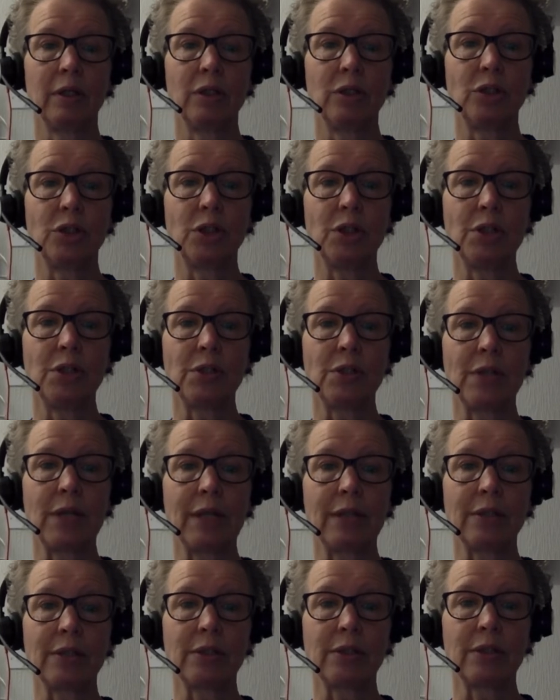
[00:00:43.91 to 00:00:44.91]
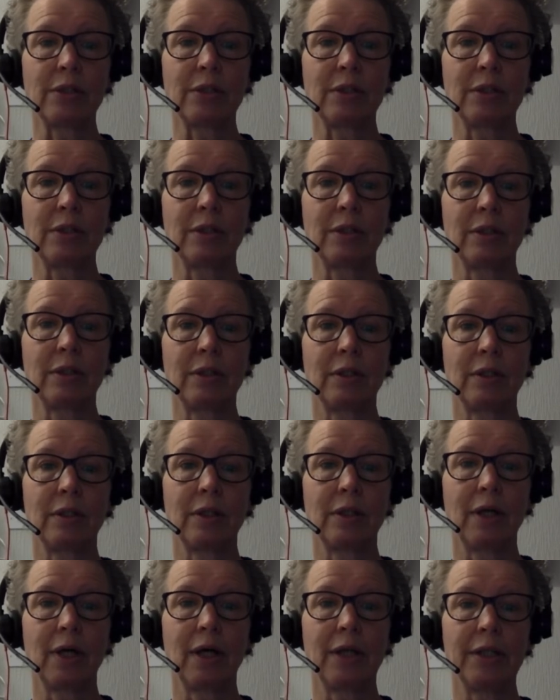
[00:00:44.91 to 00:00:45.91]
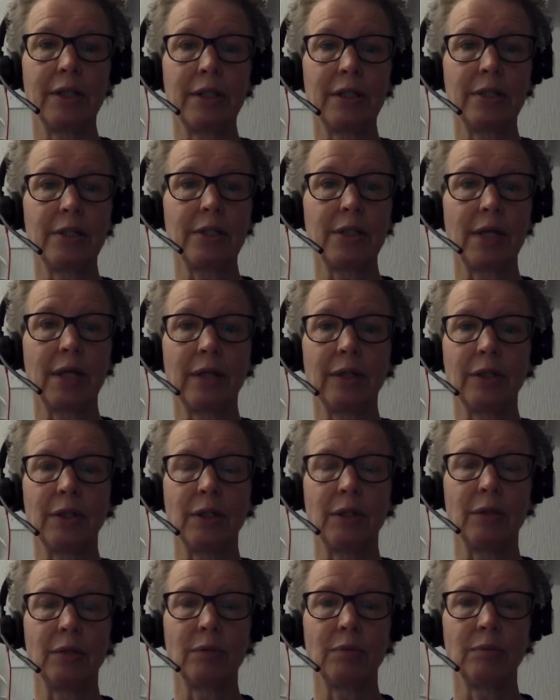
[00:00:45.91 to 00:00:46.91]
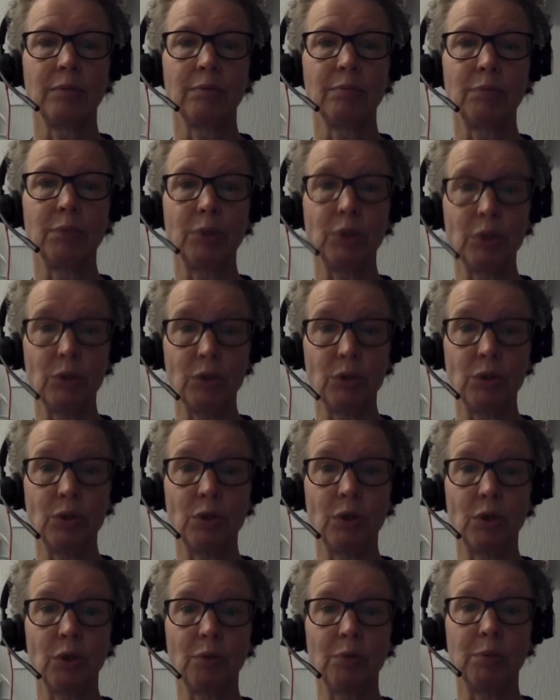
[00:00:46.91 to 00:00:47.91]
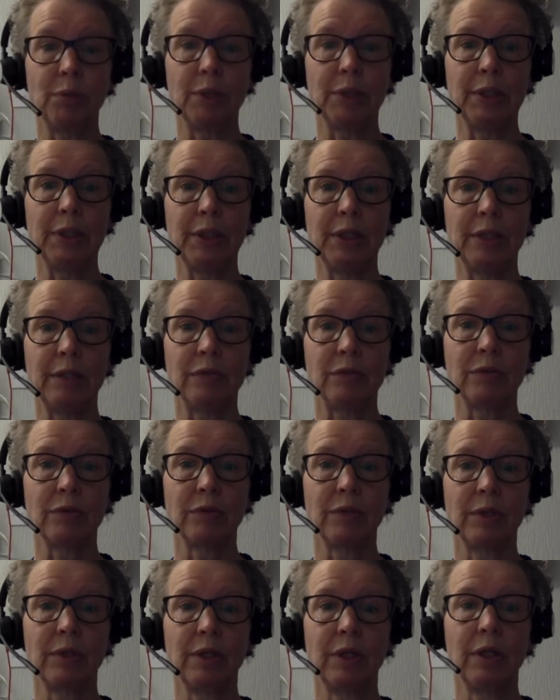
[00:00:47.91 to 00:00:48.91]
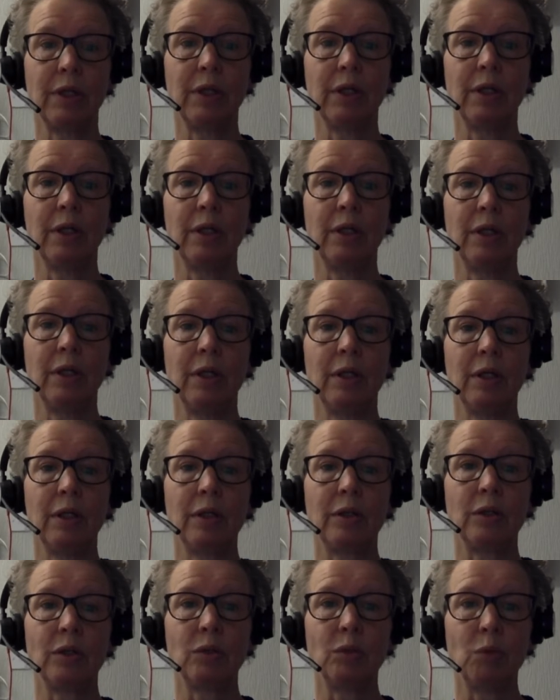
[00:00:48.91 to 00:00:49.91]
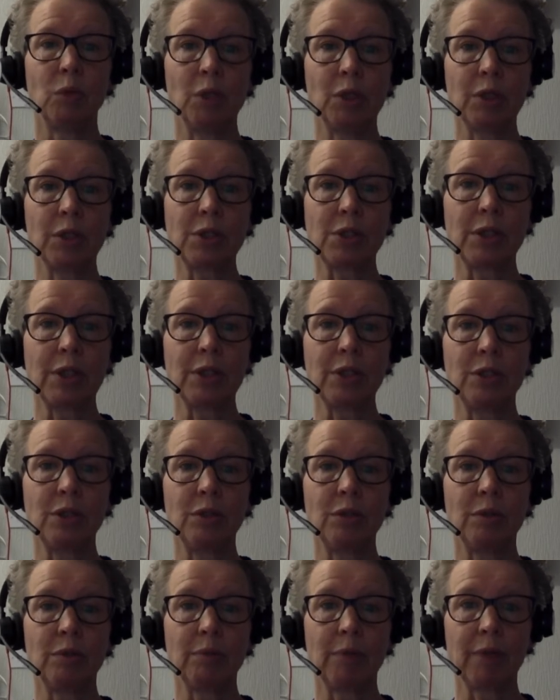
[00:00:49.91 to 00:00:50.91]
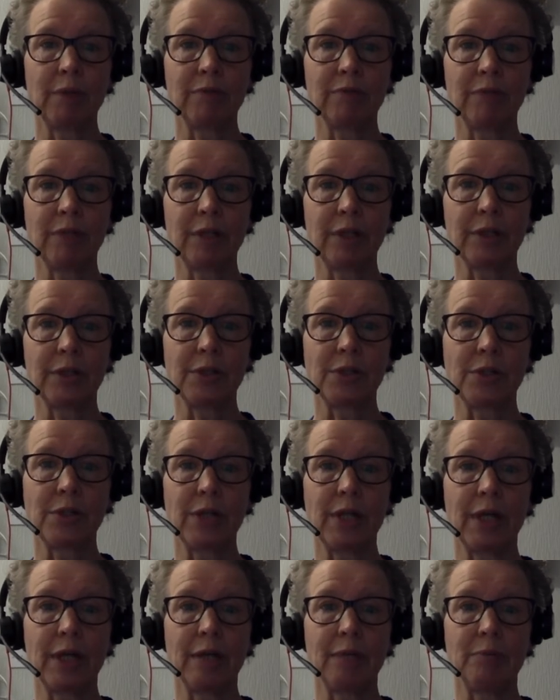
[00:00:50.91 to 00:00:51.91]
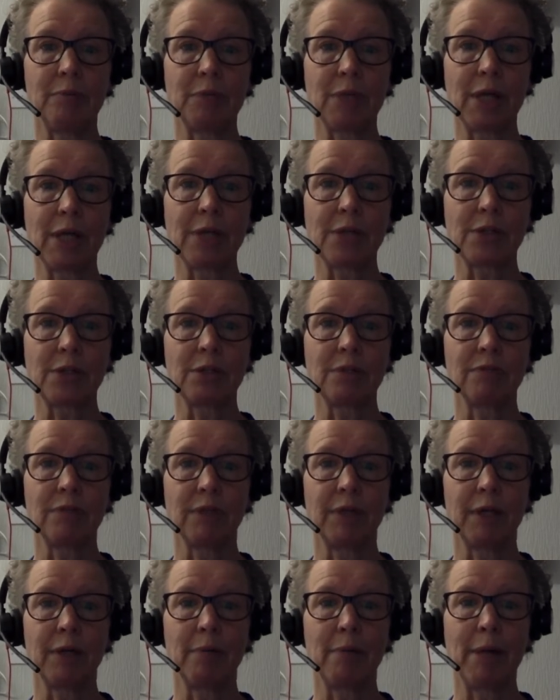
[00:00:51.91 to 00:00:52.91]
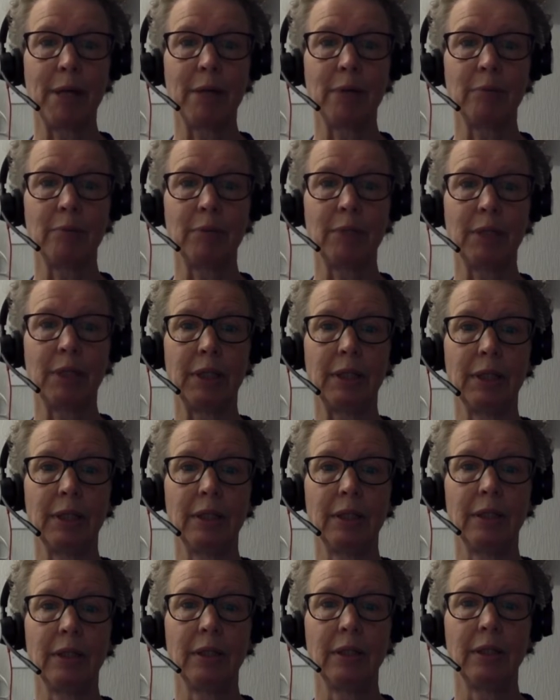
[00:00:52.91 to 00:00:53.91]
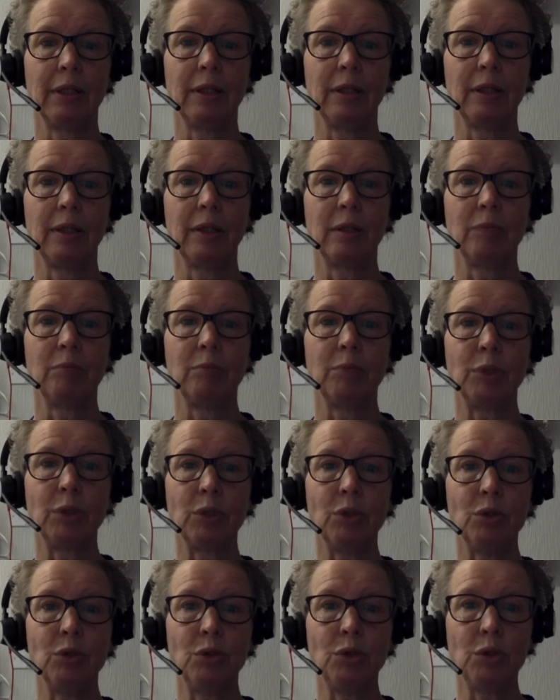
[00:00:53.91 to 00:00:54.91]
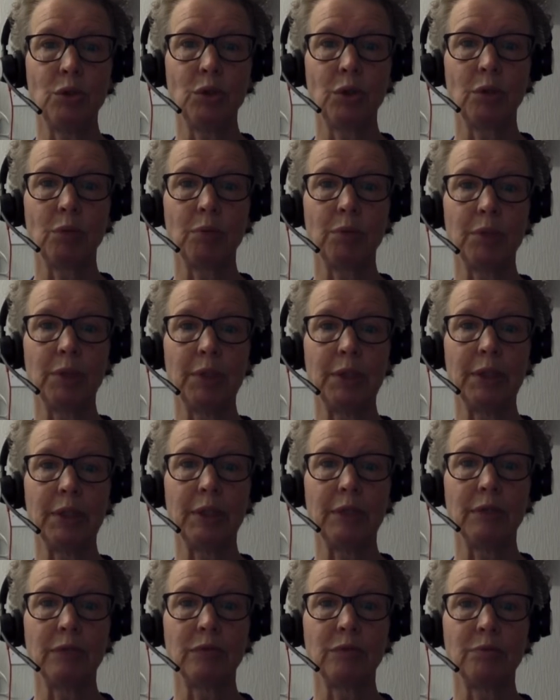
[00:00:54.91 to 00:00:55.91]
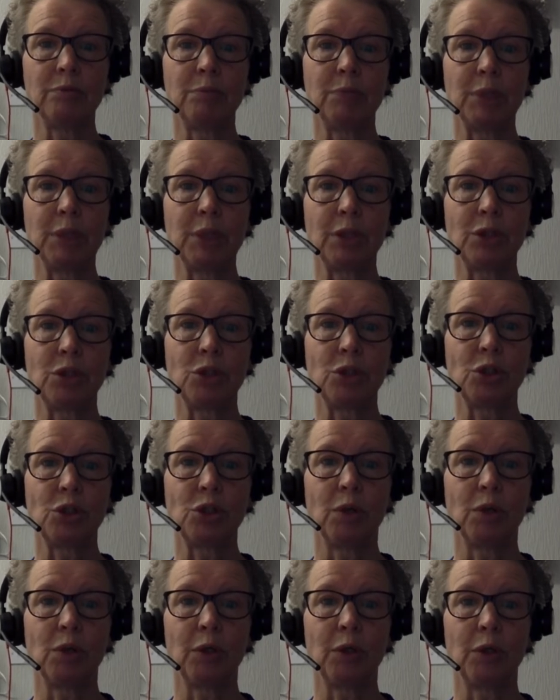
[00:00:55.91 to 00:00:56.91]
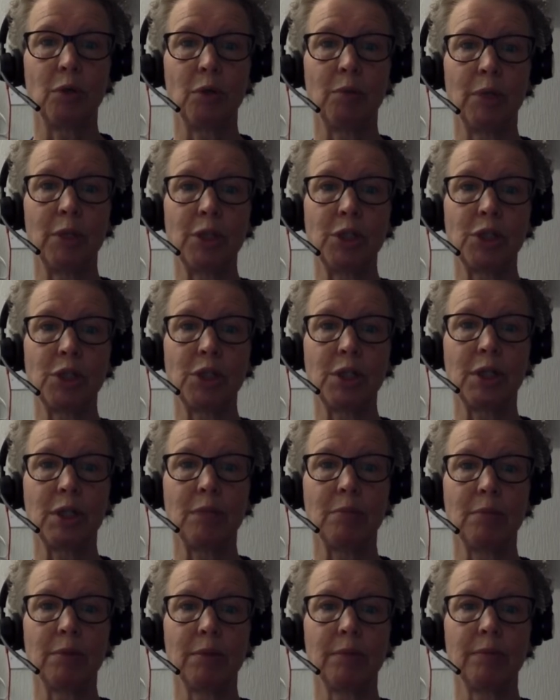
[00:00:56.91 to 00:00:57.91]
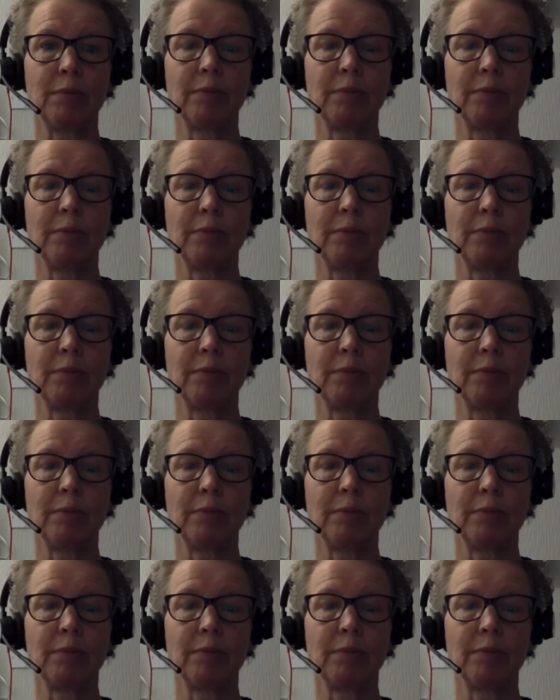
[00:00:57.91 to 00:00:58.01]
Jesus answered, I did tell you, but you do not believe. The works I do in my Father's name testify about me, but you do not believe because you are not my sheep.